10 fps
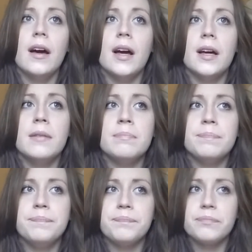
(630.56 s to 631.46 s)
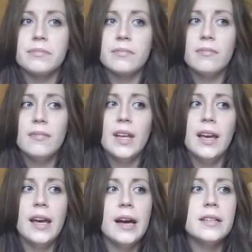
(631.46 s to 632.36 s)
And
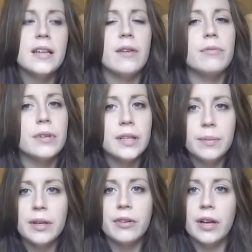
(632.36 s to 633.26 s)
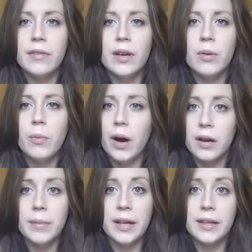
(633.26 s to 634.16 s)
I've really been craving
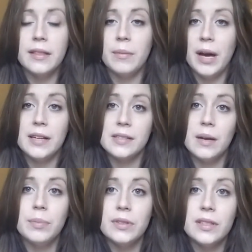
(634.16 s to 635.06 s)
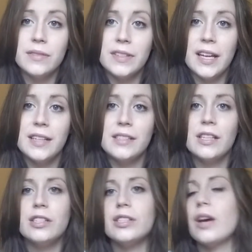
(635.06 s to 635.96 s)
watermelon the past couple of
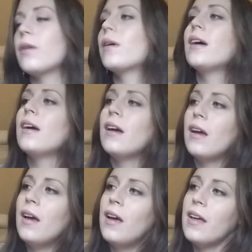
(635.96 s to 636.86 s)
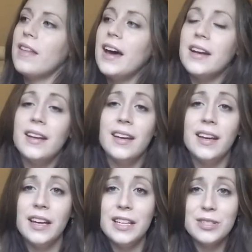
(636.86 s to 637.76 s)
days. So that
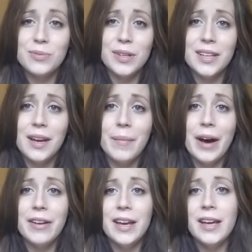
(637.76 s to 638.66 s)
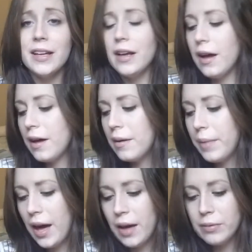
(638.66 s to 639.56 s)
is really about it.
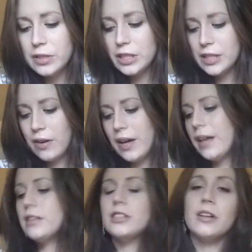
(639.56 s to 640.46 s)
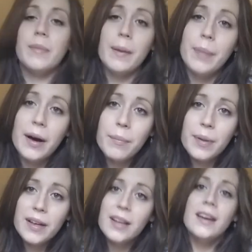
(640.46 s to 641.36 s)
I will just go ahead and show my
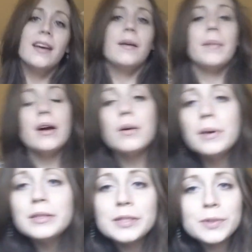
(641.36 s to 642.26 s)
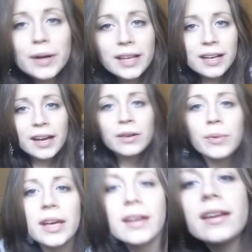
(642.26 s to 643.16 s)
bump, my almost
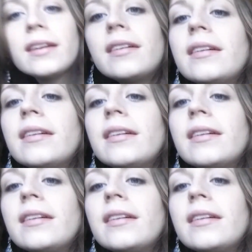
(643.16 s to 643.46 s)
29-week